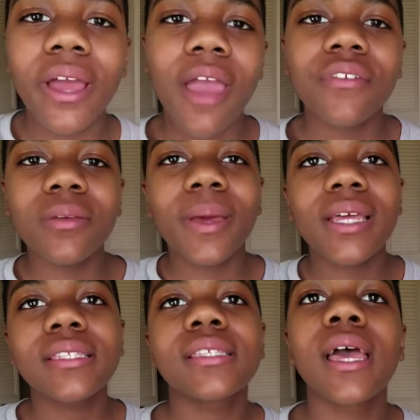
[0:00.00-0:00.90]
Do I have any
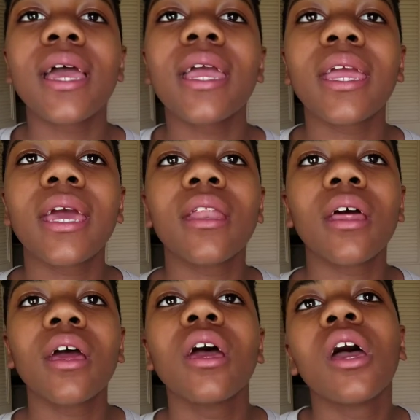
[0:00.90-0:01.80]
pets?
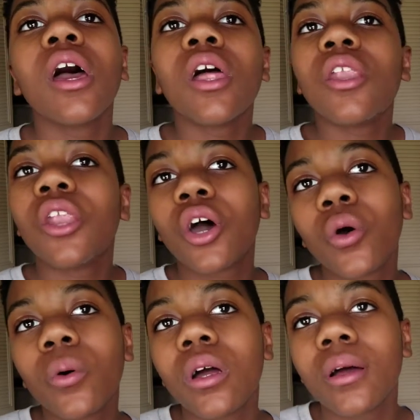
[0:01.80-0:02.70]
And
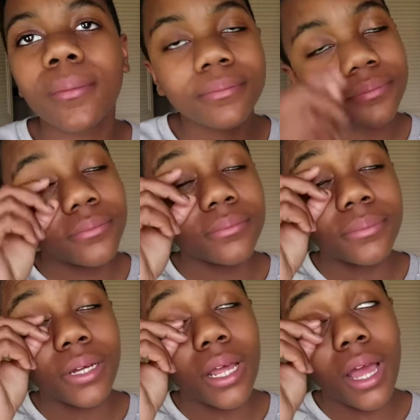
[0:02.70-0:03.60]
no,
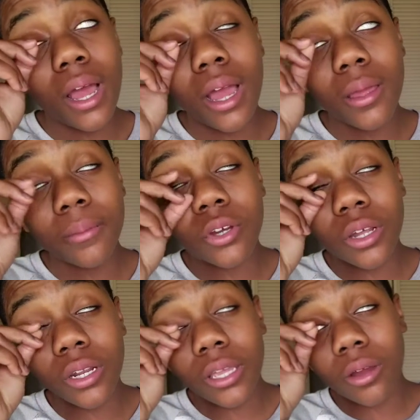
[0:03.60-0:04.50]
but
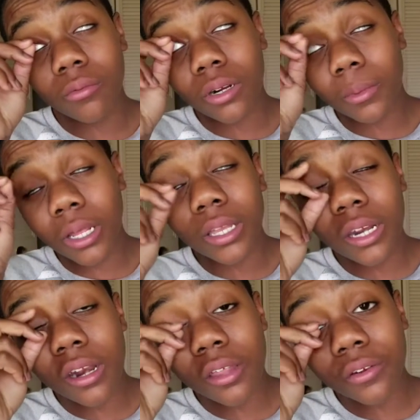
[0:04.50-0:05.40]
I'm gonna get one. I'm
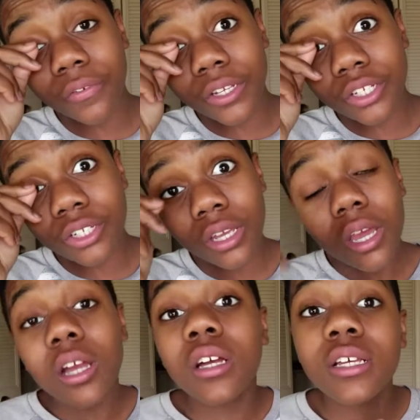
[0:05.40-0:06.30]
gonna get another fish,
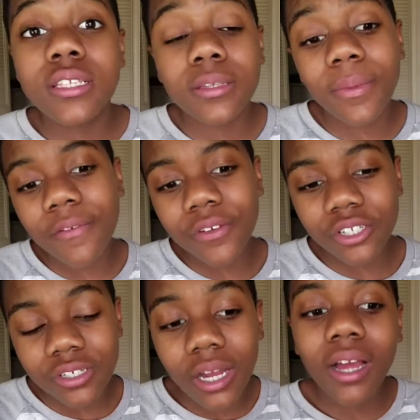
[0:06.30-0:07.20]
because my
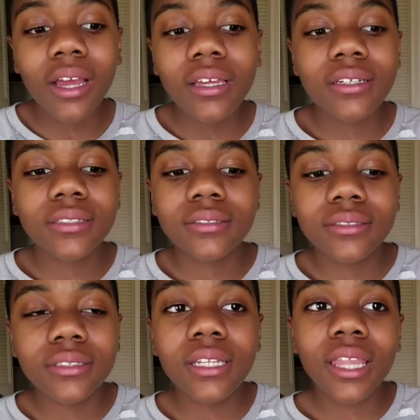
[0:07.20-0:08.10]
fish died
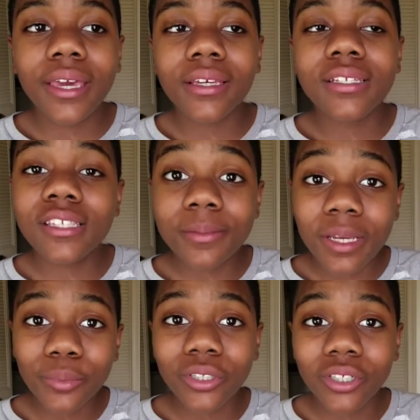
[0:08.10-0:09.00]
in like
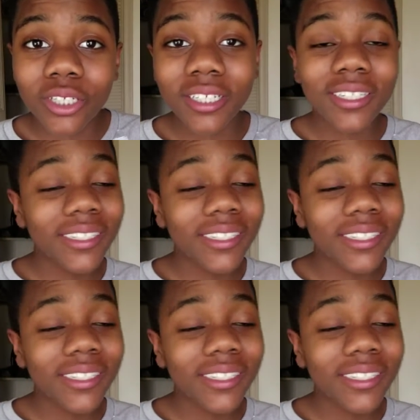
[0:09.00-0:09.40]
September.